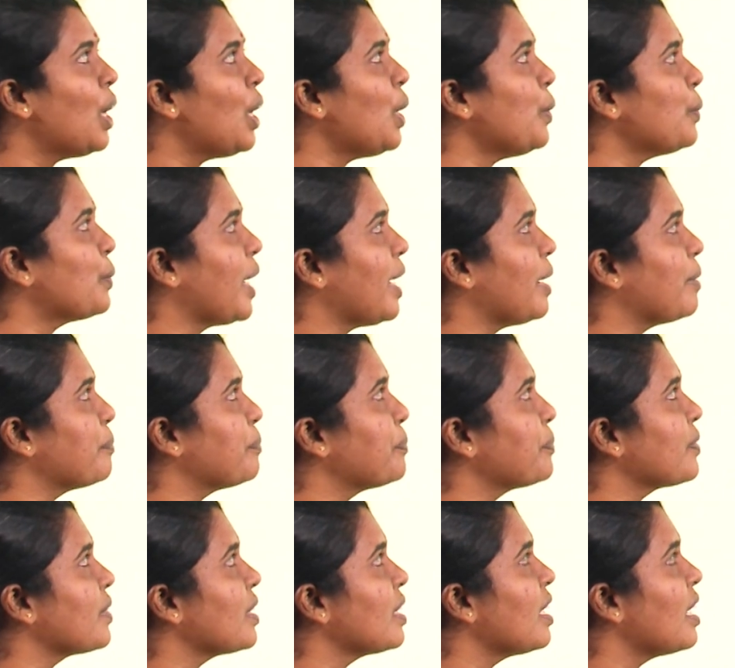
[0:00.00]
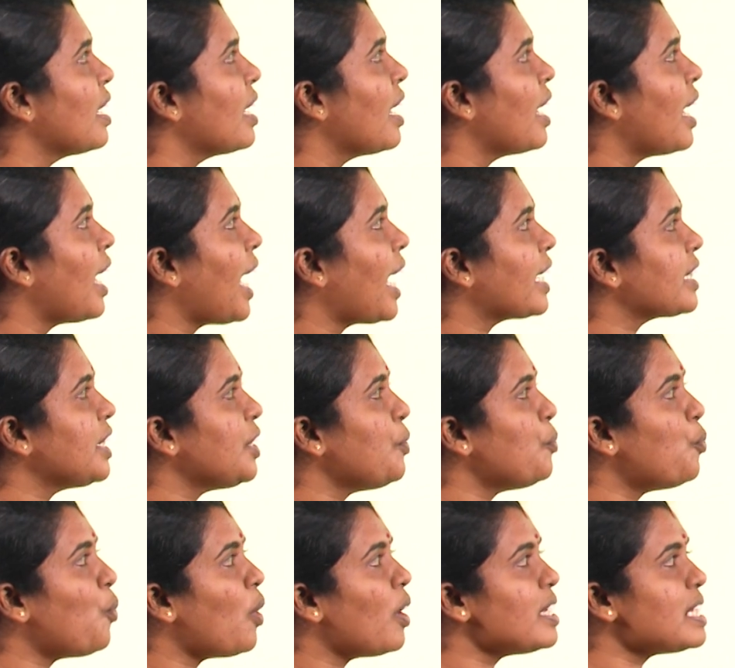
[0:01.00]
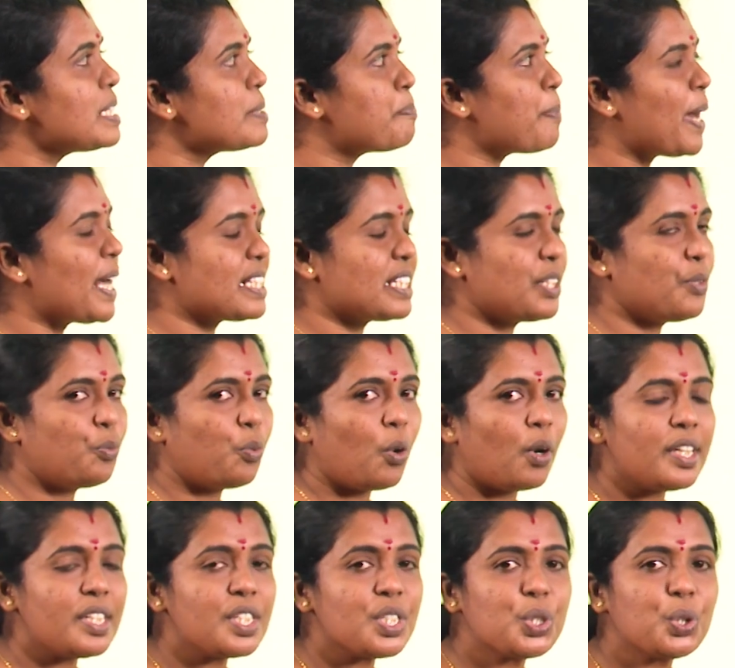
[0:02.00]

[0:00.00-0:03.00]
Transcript: Okay, active voice, passive voice.